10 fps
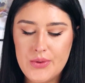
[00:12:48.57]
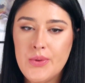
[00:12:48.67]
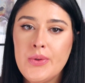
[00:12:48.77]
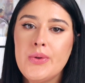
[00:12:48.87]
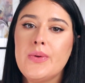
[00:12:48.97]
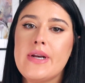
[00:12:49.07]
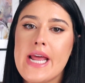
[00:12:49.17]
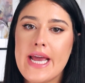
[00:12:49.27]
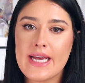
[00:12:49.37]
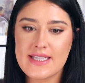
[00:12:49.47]
Ooh,
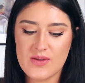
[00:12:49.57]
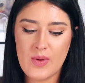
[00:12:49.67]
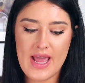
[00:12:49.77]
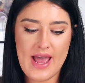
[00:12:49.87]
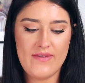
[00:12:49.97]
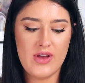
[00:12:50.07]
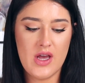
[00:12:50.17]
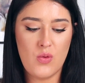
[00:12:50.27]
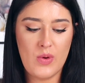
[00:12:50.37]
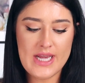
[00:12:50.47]
next we have
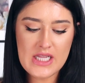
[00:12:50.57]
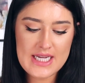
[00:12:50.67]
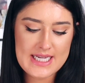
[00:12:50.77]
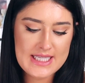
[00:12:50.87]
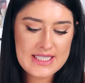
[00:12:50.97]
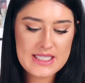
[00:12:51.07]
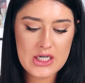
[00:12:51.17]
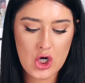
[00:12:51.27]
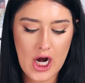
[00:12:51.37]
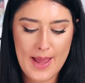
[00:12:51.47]
a real
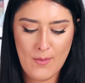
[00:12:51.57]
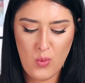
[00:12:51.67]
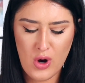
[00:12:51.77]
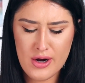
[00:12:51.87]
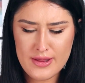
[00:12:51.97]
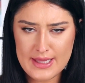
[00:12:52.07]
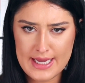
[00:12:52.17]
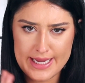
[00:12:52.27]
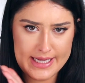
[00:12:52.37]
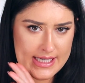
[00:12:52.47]
Instagram
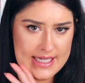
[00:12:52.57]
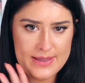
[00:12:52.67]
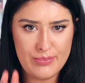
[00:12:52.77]
worthy indie